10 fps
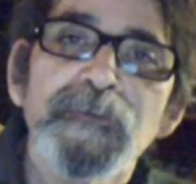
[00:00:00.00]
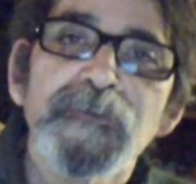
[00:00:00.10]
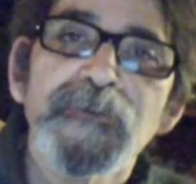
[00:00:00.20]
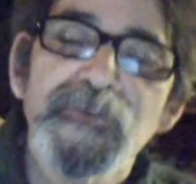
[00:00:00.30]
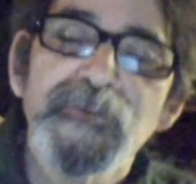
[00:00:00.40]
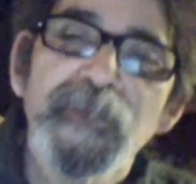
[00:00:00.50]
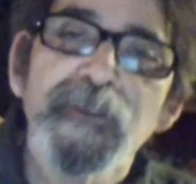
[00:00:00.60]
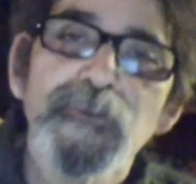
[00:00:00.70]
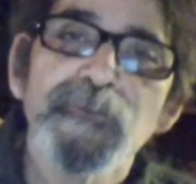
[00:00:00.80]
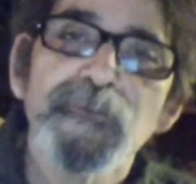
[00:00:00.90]
just like
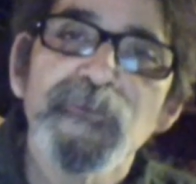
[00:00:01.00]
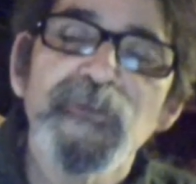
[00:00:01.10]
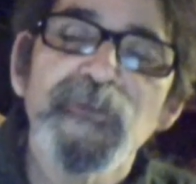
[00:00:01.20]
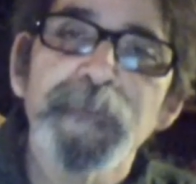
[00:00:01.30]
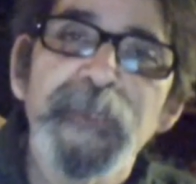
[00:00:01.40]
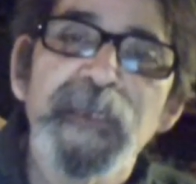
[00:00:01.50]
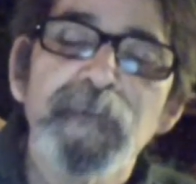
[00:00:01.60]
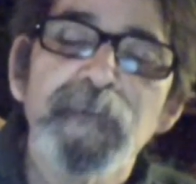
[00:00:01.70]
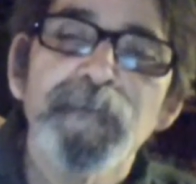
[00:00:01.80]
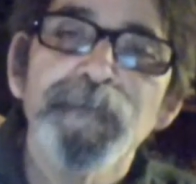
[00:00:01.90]
you, just like me,
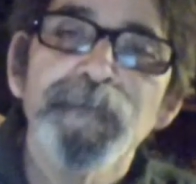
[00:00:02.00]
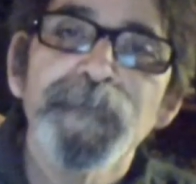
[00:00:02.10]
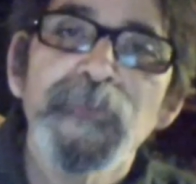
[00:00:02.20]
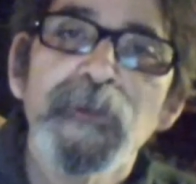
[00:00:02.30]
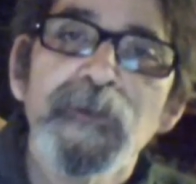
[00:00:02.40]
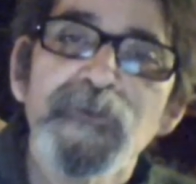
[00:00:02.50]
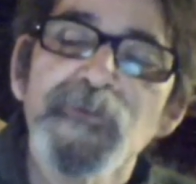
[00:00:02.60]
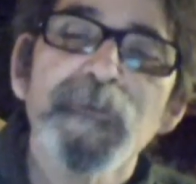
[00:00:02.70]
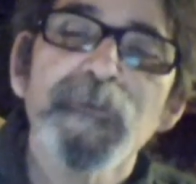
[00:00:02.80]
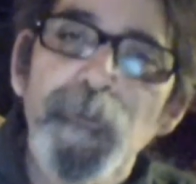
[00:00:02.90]

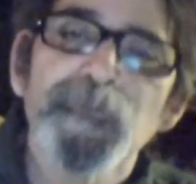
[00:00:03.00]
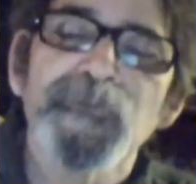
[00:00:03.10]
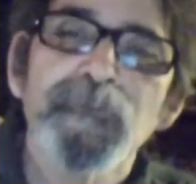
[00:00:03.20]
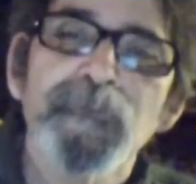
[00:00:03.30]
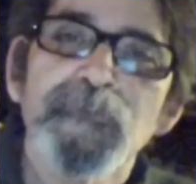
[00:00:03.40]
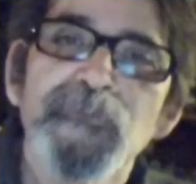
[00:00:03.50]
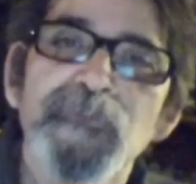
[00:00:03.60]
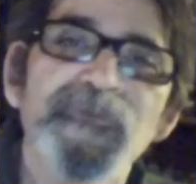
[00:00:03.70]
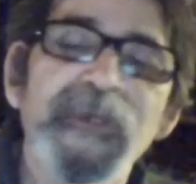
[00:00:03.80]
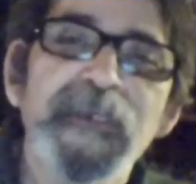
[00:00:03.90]
just a person,
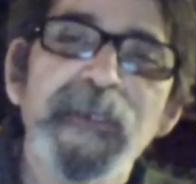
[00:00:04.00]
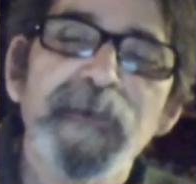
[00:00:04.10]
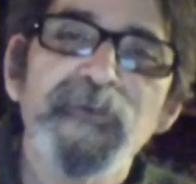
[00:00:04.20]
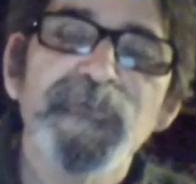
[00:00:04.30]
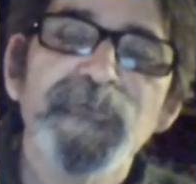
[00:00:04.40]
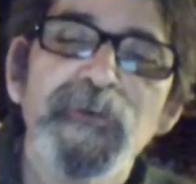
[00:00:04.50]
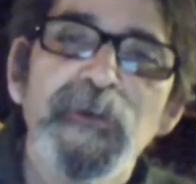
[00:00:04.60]
just like any of us,